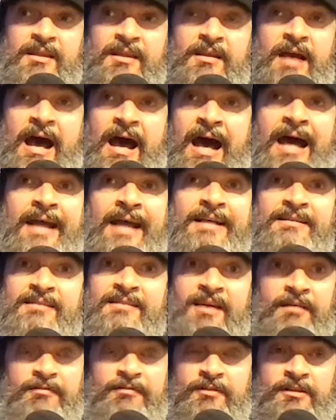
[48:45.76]
I
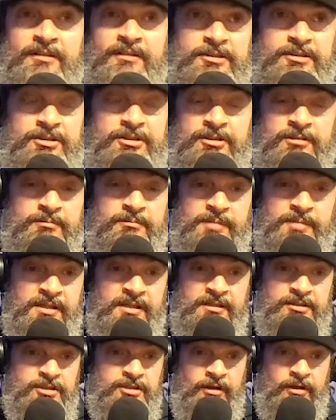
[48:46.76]
definitely shouldn't be
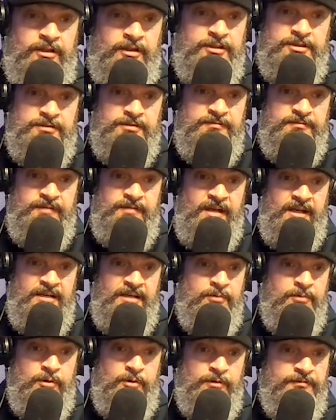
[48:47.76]
in charge of any
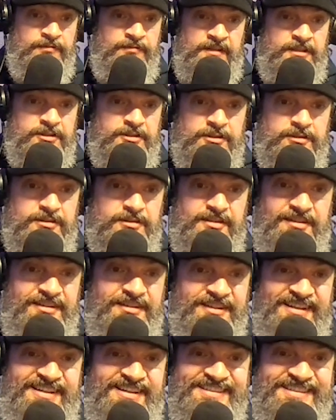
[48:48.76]
more features
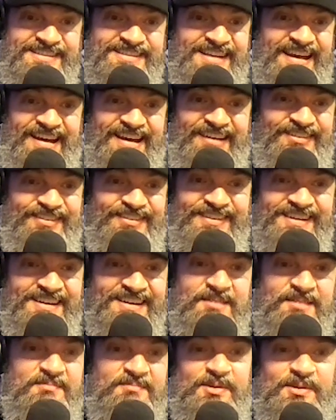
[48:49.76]
because I have
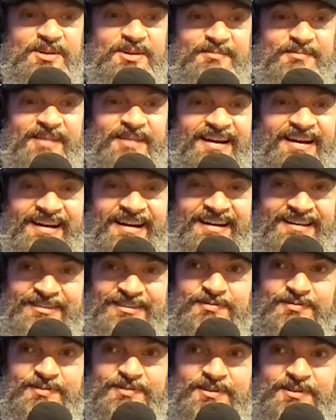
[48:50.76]
more than my
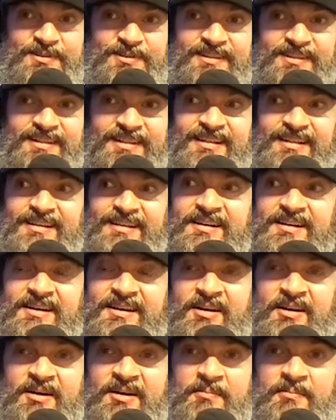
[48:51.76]
hands full.
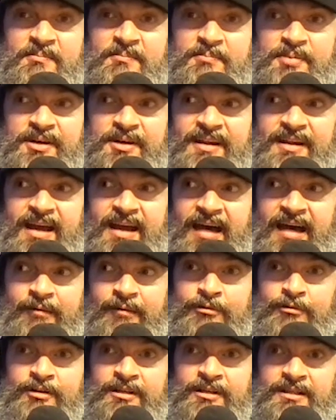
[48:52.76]
Um, but I
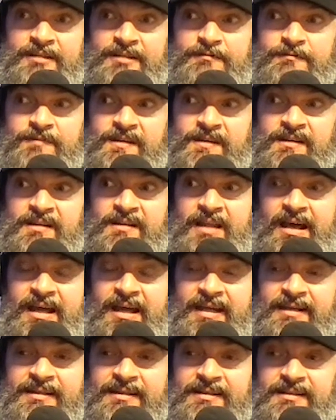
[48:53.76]
really feel
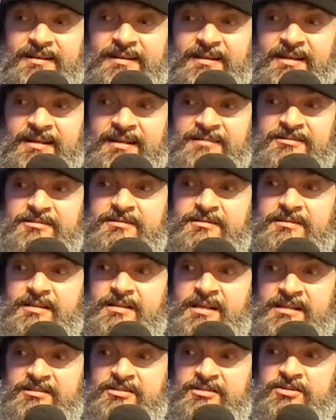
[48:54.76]
like it
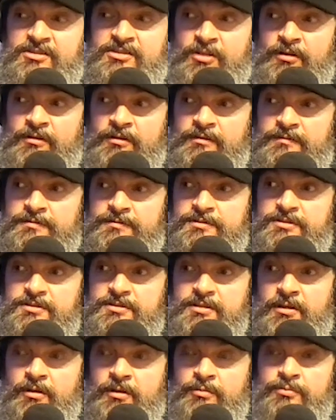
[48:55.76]
it serves
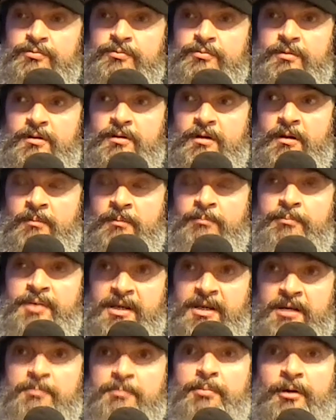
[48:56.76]
a, a
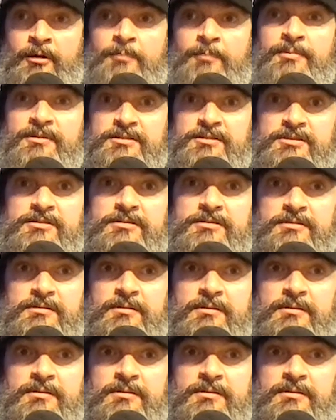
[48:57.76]
big purpose.